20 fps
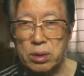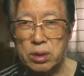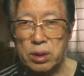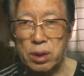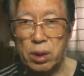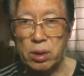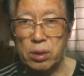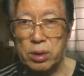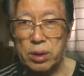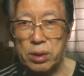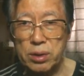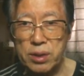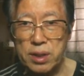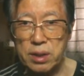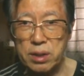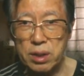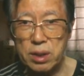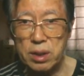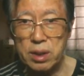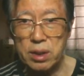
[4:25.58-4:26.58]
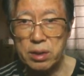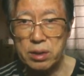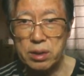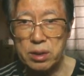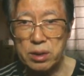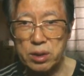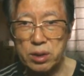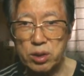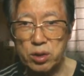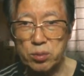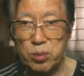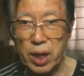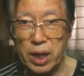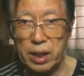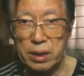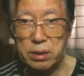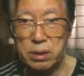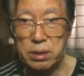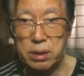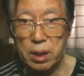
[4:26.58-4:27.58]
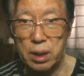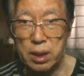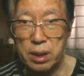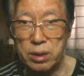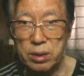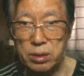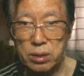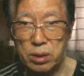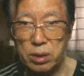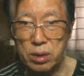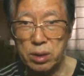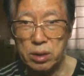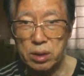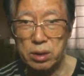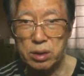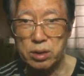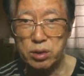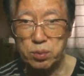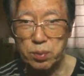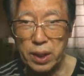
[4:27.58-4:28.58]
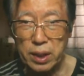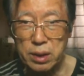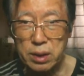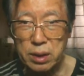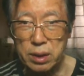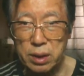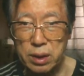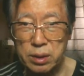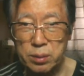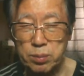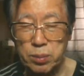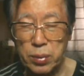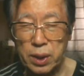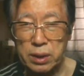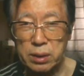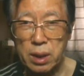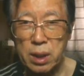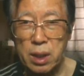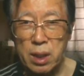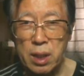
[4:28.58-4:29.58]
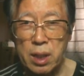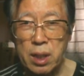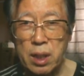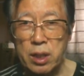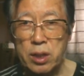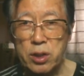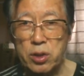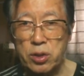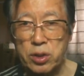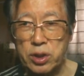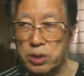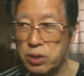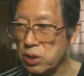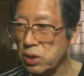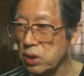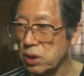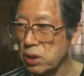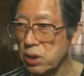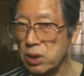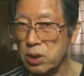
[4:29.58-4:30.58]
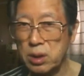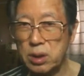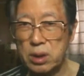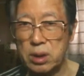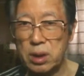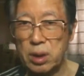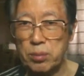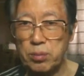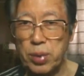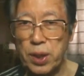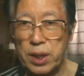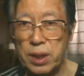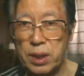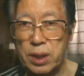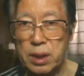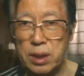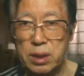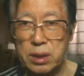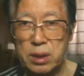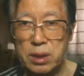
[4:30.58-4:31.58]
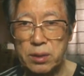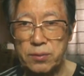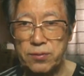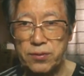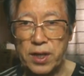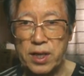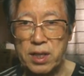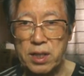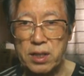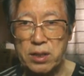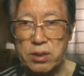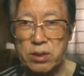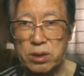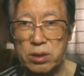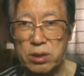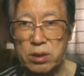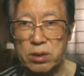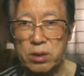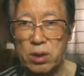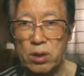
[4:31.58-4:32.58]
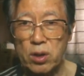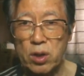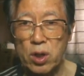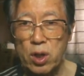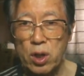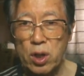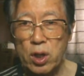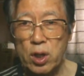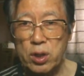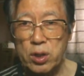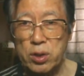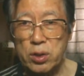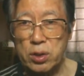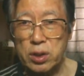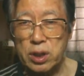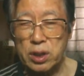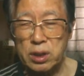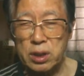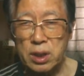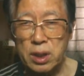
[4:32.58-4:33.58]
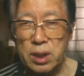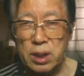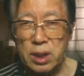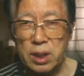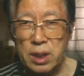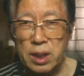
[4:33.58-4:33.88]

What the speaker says: The only thing is, you might say, you know, expired, but you can compare the face, you know, you can